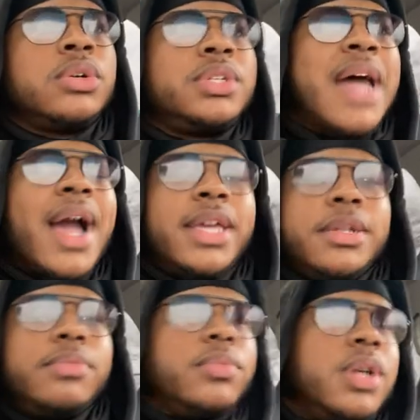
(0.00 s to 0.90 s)

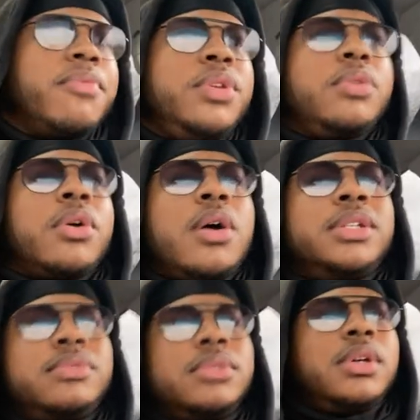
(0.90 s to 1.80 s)
docket, whatever you call
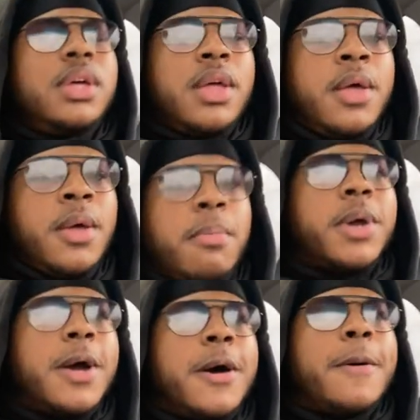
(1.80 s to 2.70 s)
it.
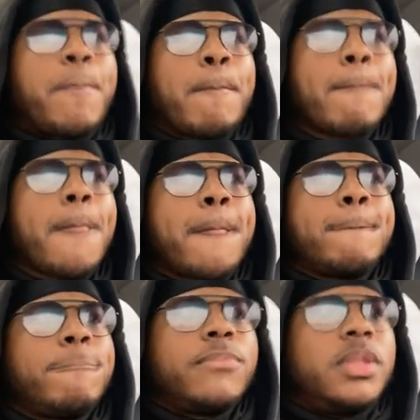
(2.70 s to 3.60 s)
But
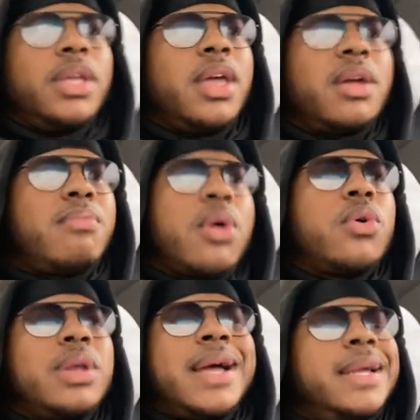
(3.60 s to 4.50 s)
yeah,
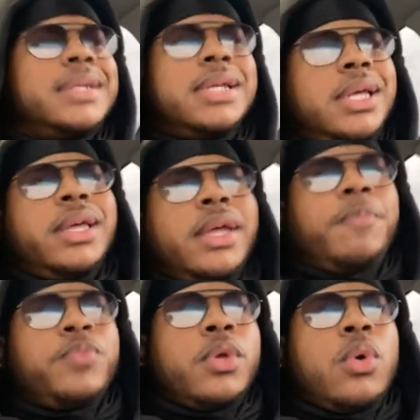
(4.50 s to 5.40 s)
bro, like,
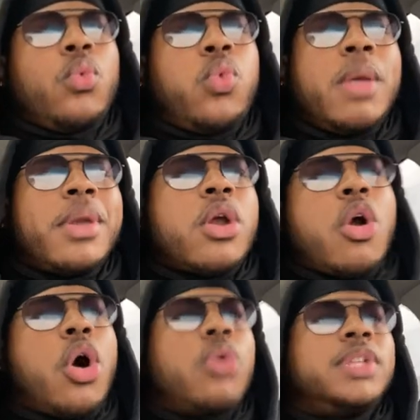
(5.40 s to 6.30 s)
women
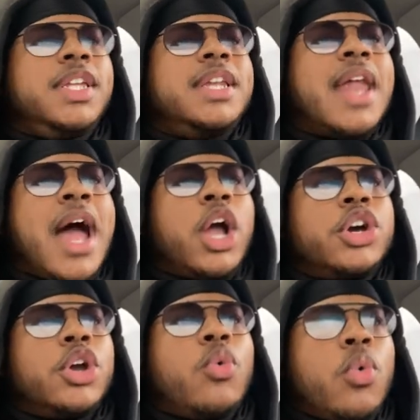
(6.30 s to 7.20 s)
are only not
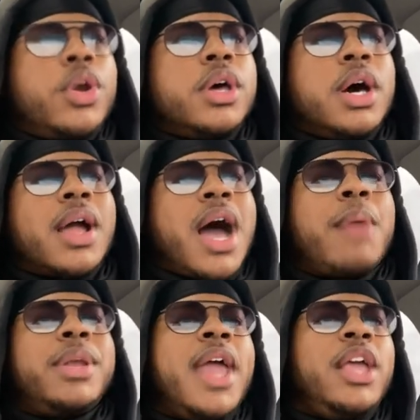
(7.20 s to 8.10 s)
gonna want to
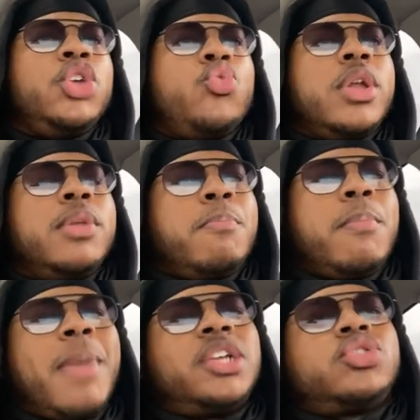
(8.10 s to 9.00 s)
accommodate you
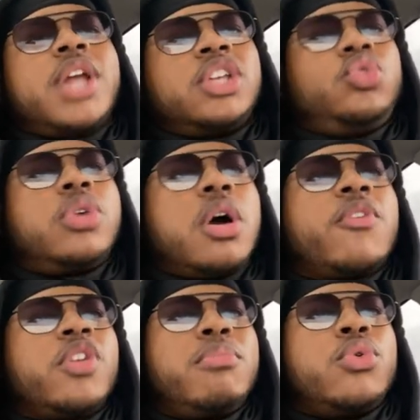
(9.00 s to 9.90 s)
and make sure that you
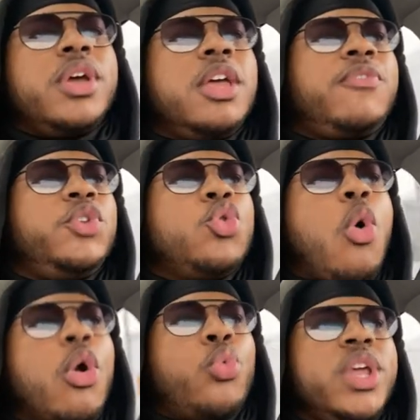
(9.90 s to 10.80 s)
comfortable if
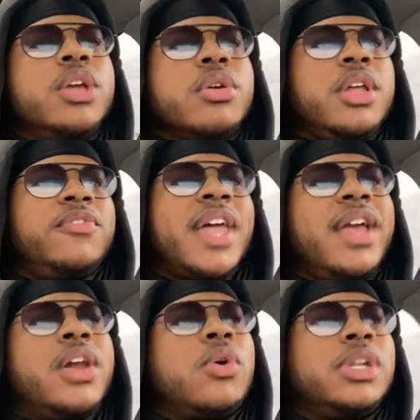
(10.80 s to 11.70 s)
you are weird, if
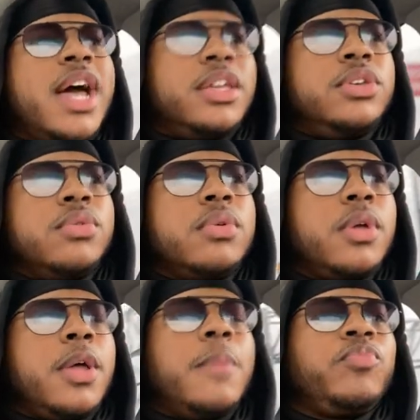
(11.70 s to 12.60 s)
they don't like you.
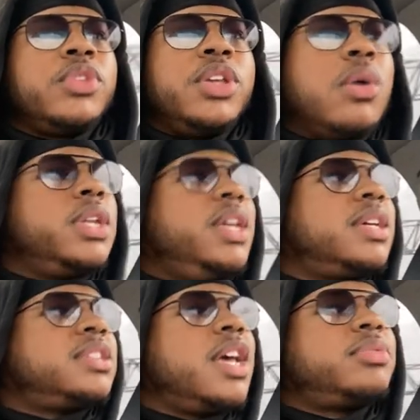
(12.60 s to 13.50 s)
The only
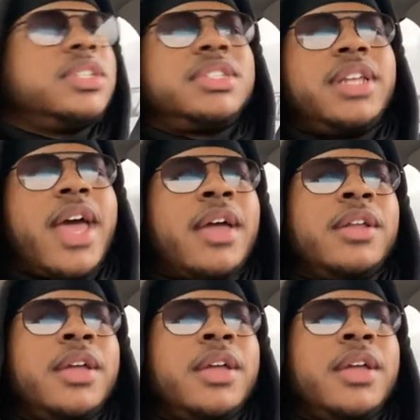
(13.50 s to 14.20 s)
exception to that